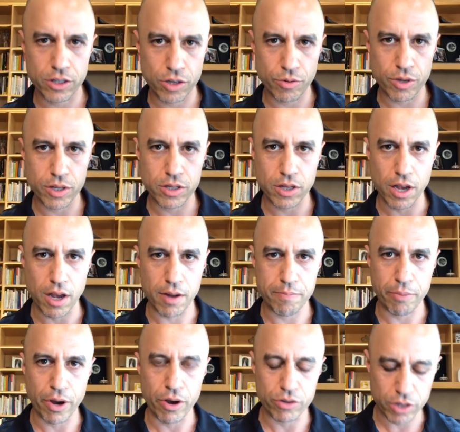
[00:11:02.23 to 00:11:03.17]
to his
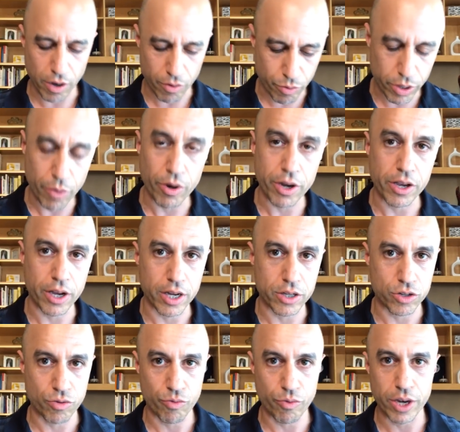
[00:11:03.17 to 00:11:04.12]
post. I really want you
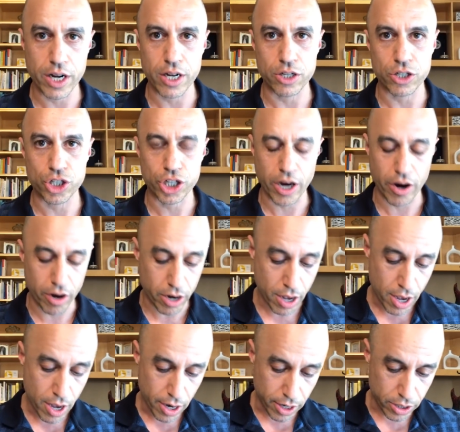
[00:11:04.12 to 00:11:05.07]
guys to read it and share it
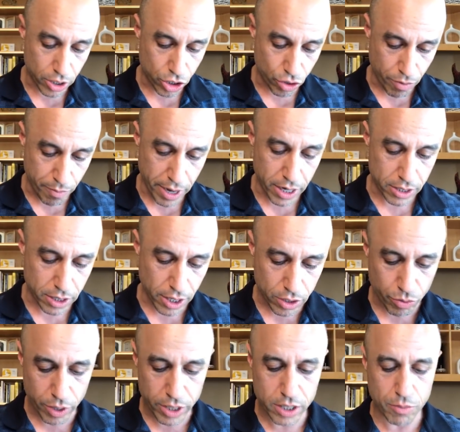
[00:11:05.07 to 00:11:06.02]
because it's tremendous.
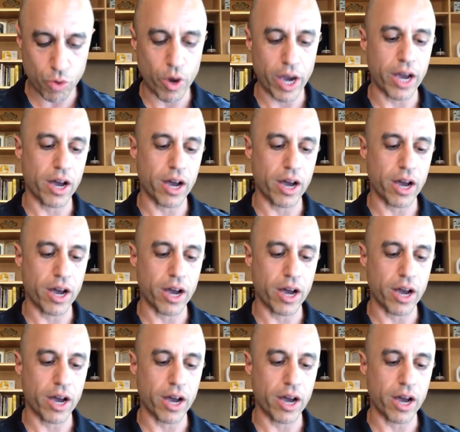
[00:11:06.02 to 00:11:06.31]
Let's read some